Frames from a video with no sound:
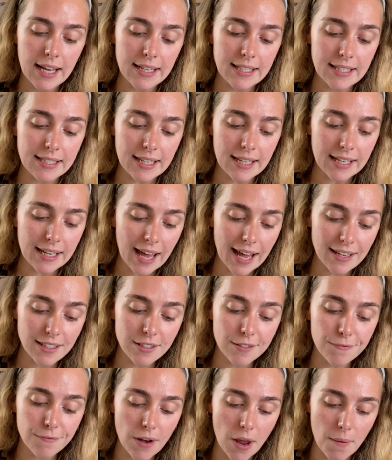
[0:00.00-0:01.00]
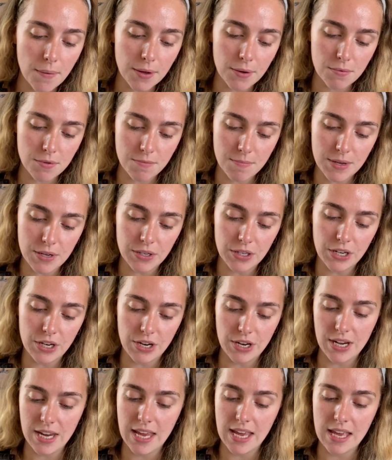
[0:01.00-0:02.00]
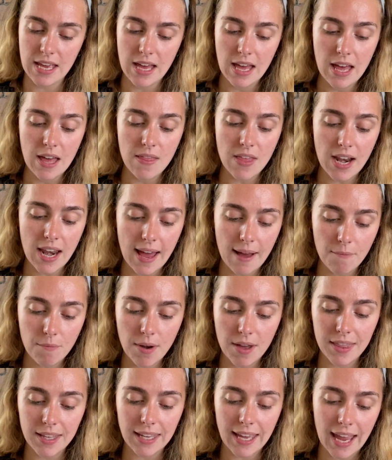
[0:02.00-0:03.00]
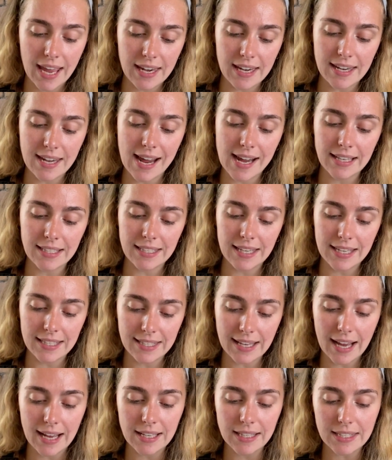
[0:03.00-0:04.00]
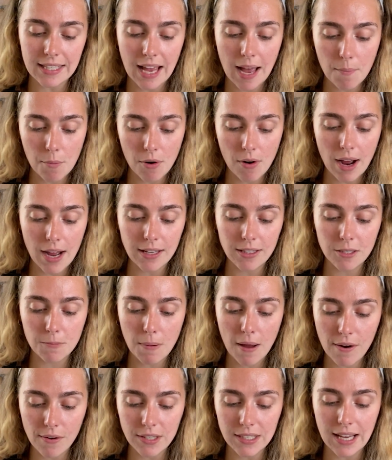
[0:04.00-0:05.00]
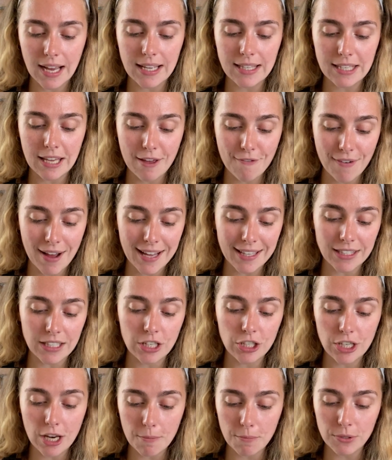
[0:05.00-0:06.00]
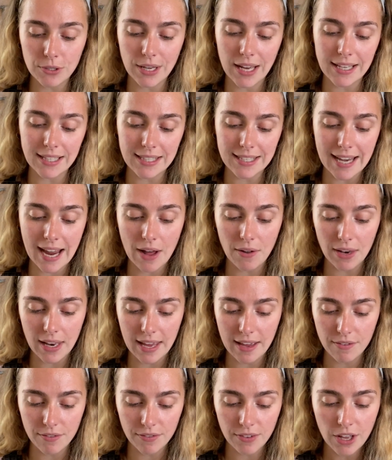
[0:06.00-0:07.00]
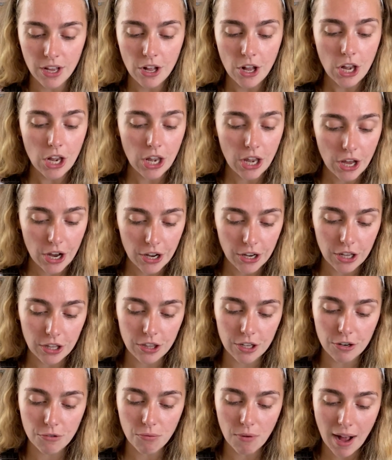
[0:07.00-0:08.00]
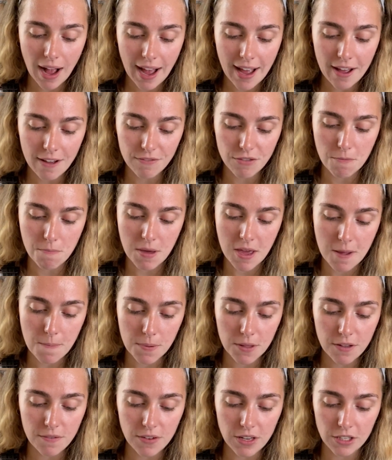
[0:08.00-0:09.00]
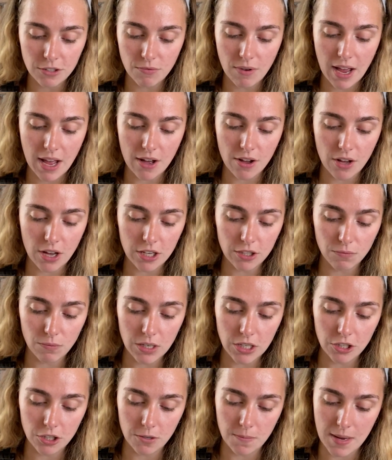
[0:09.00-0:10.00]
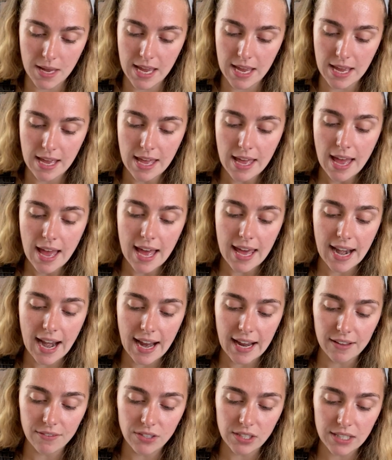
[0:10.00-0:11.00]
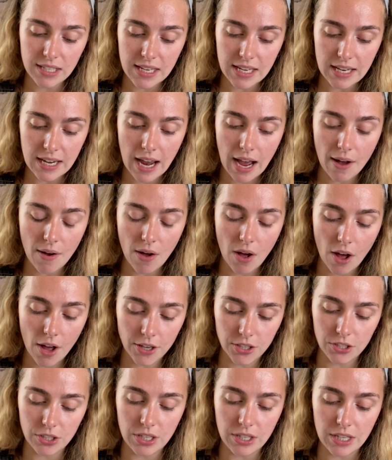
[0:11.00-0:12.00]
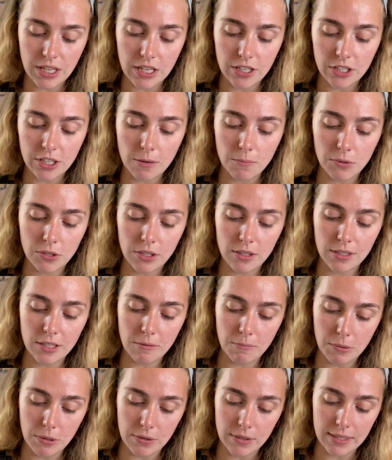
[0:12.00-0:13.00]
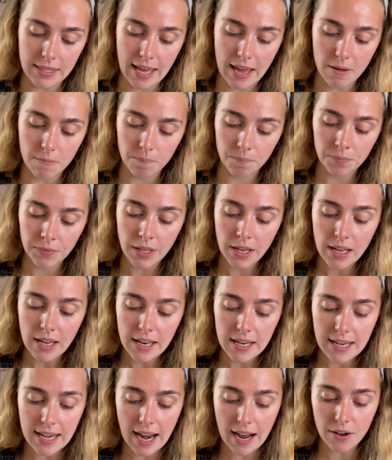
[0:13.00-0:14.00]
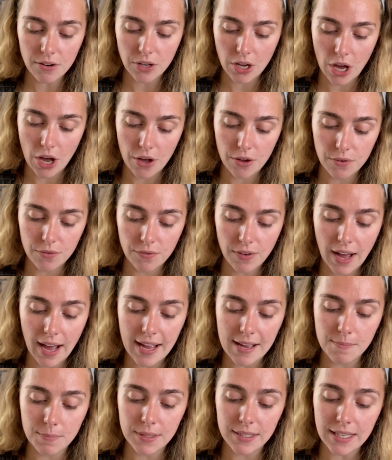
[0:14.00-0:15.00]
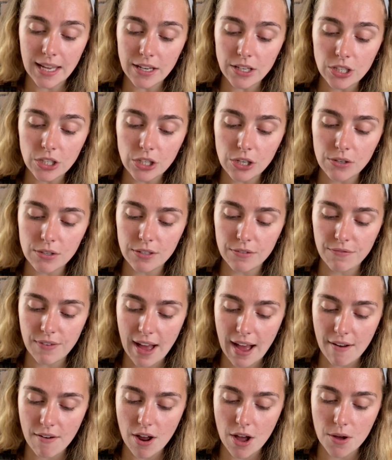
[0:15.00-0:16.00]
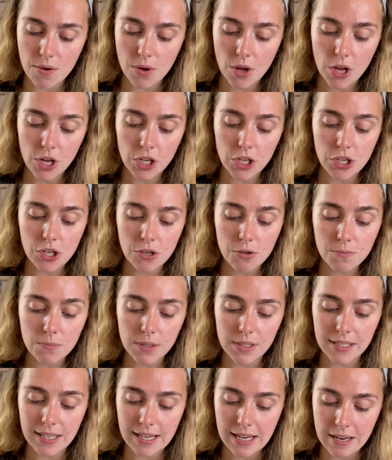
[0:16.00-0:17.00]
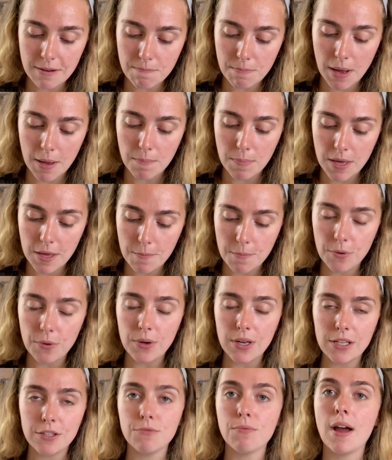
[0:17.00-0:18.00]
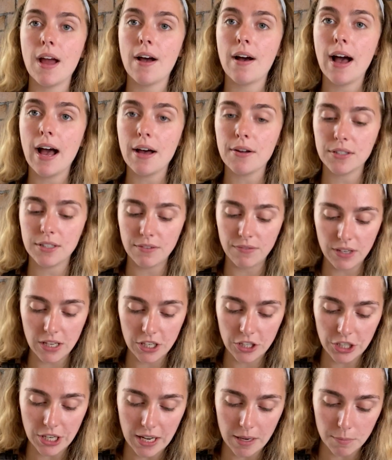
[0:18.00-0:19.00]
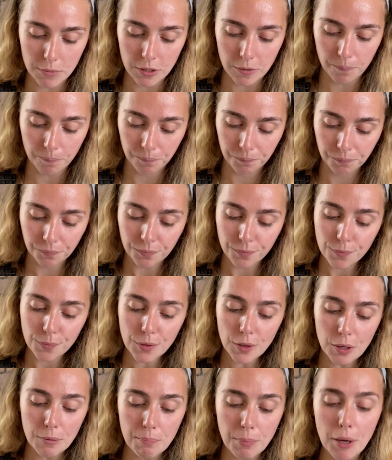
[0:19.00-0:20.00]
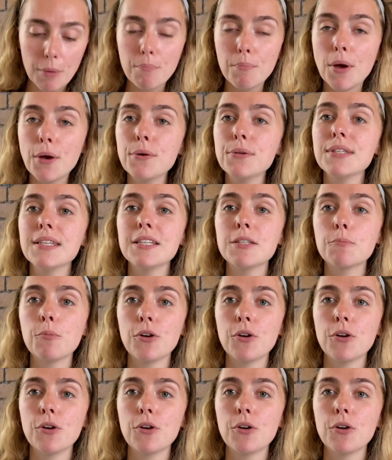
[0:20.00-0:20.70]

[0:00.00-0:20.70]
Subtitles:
It is a land flowing with milk and honey, the land where the Canaanites, Hittites, Amorites, Perizzites, Hivites, and Jebusites now live. Look, the cry of the people of Israel has reached me, and I have seen how harshly the Egyptians abuse them. Now go, for I am sending you to Pharaoh. You must lead my people Israel out of Egypt.' But Moses